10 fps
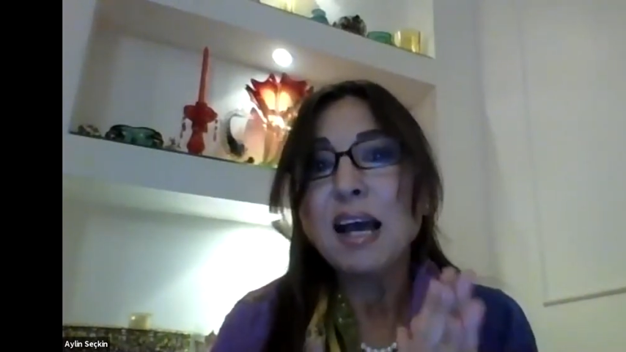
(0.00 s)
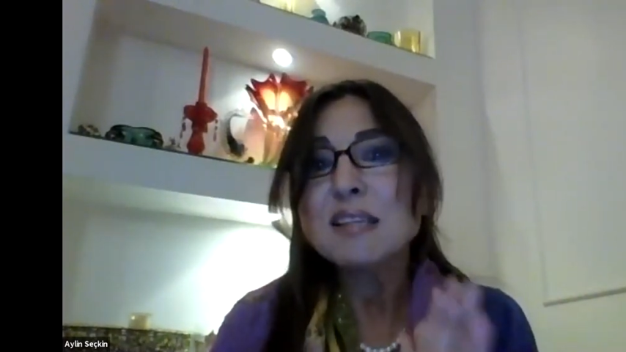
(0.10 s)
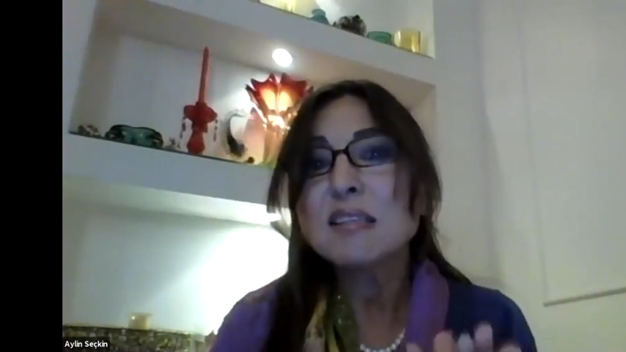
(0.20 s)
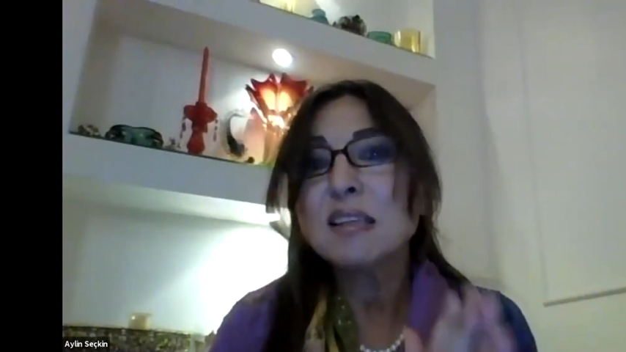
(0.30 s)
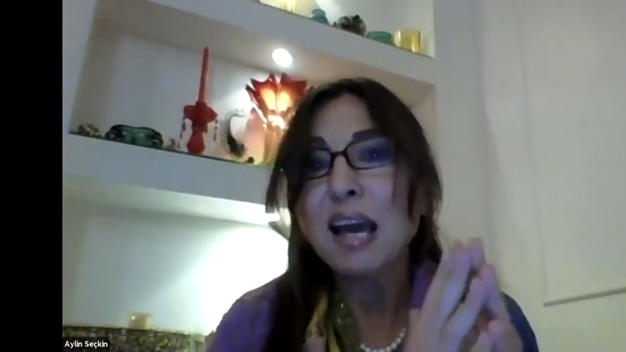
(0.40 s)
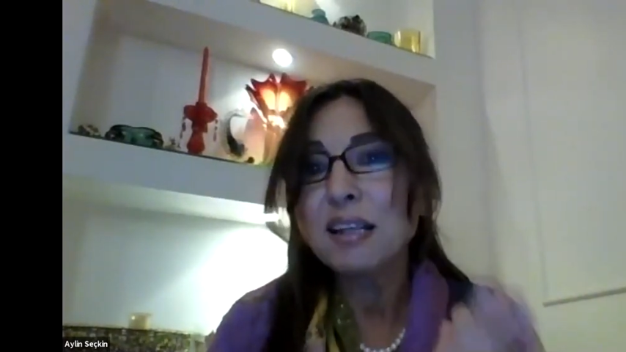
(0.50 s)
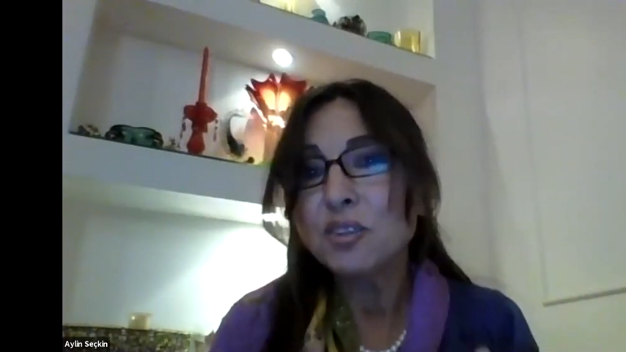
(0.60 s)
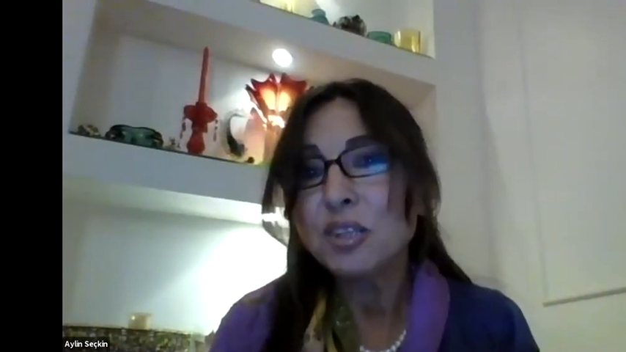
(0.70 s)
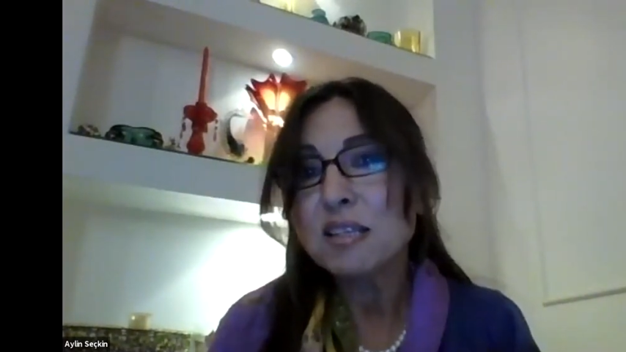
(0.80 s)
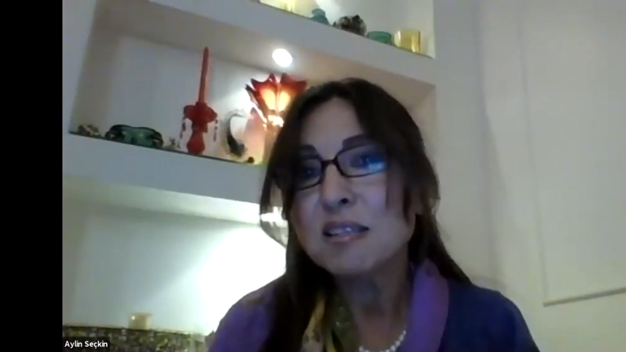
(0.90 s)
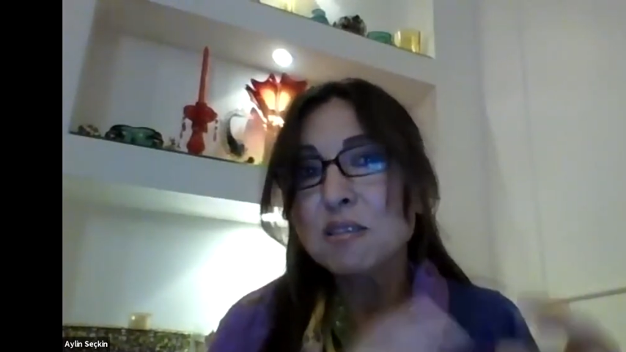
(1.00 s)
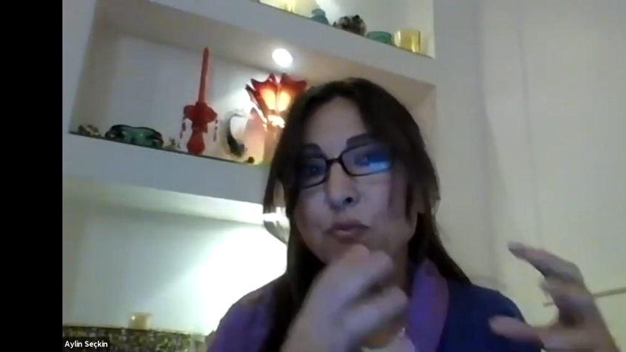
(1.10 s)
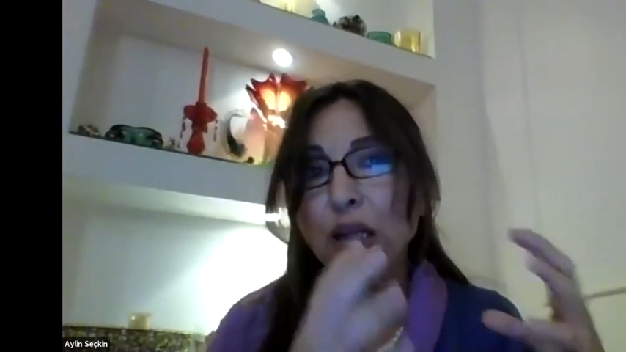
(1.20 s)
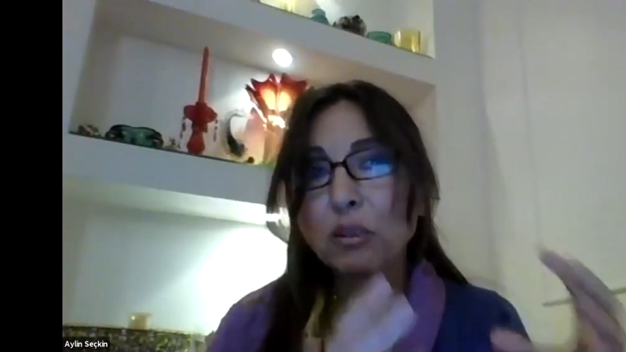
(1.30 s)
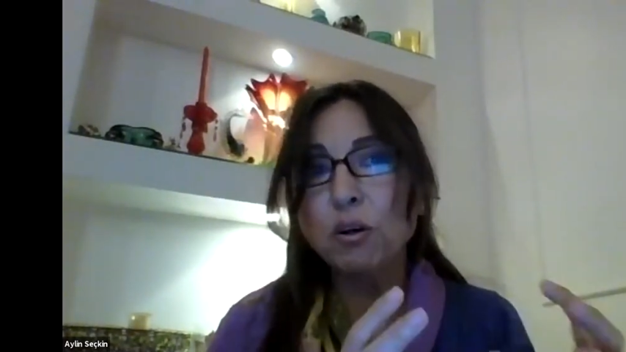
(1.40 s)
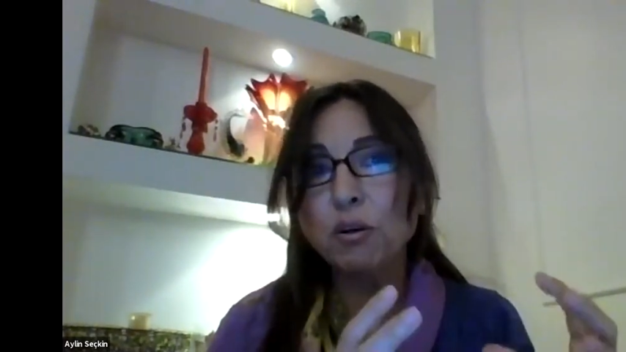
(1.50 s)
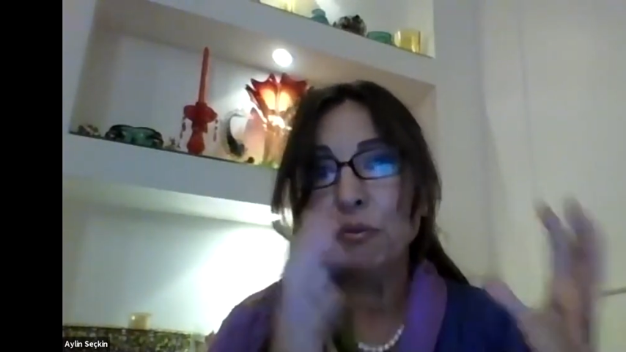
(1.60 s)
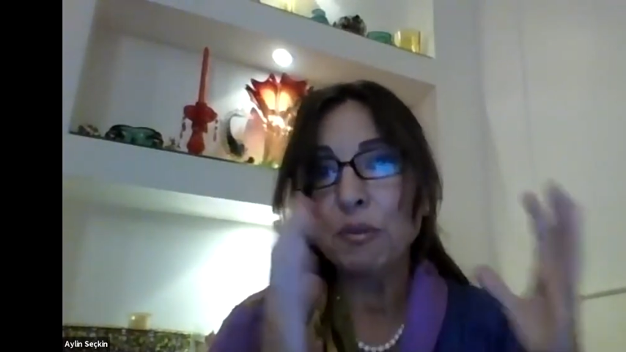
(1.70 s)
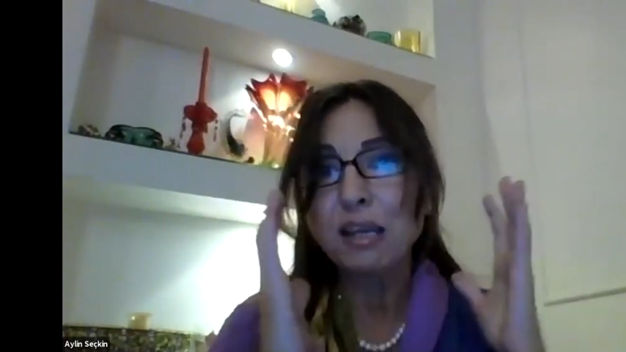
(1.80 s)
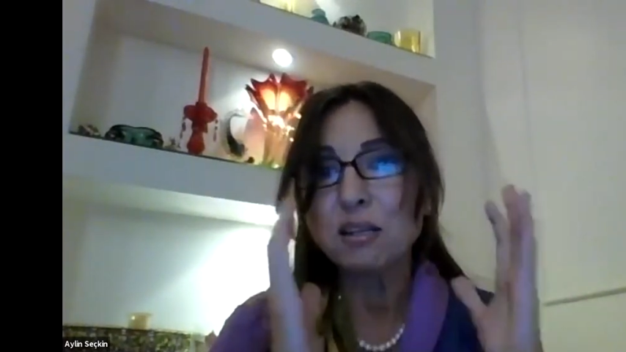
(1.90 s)
as the galleries
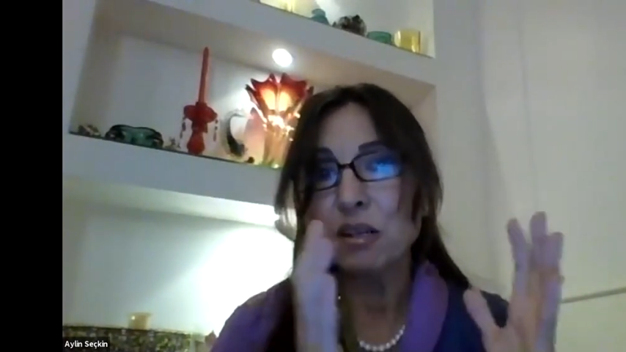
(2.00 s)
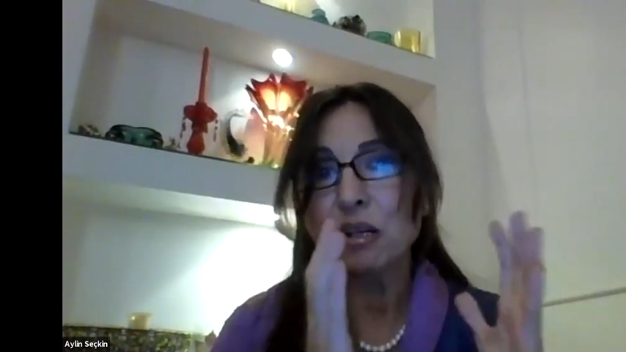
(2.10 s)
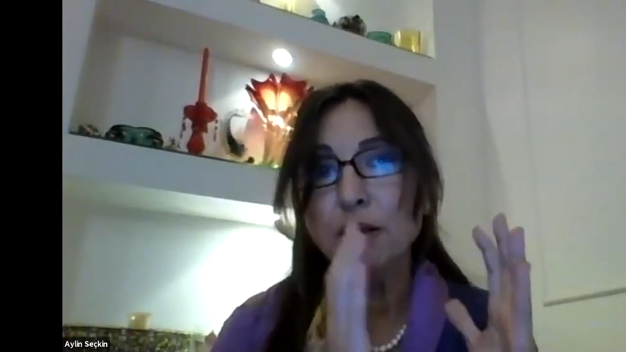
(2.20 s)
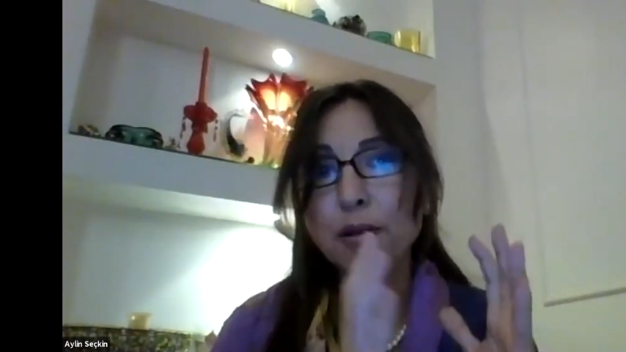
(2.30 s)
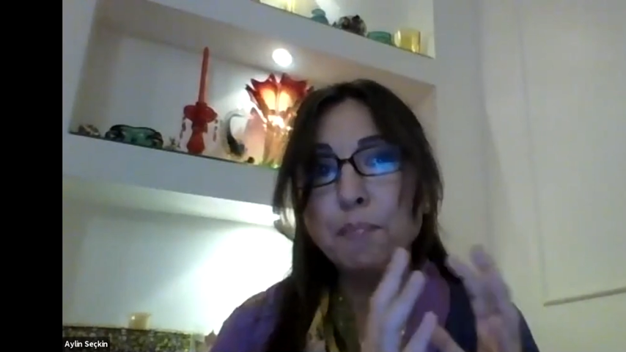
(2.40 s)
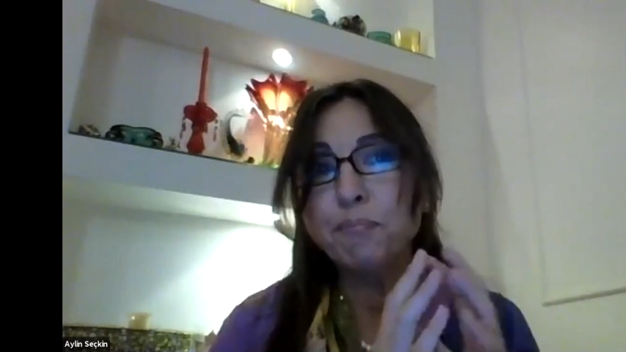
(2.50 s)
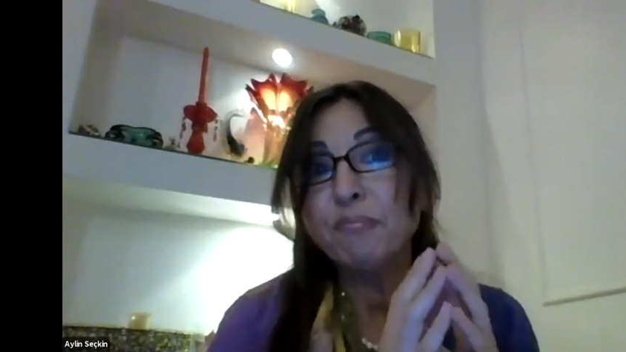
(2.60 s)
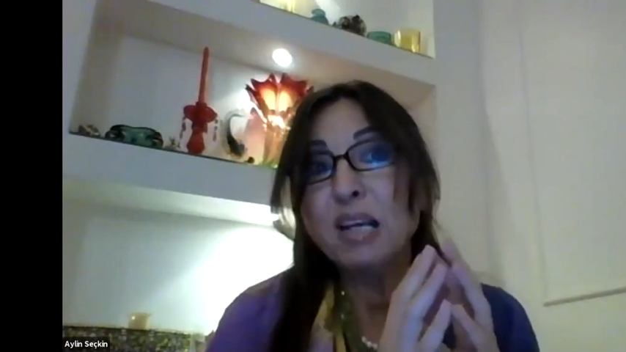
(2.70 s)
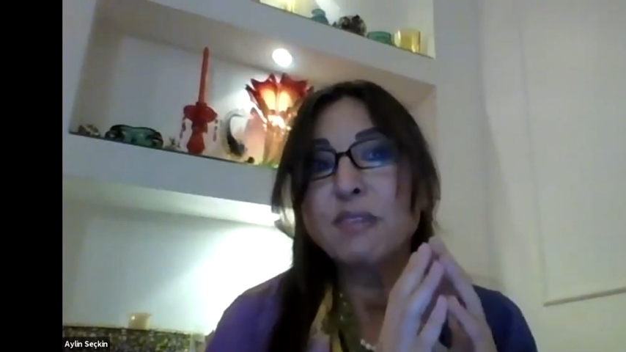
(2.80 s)
follow their um,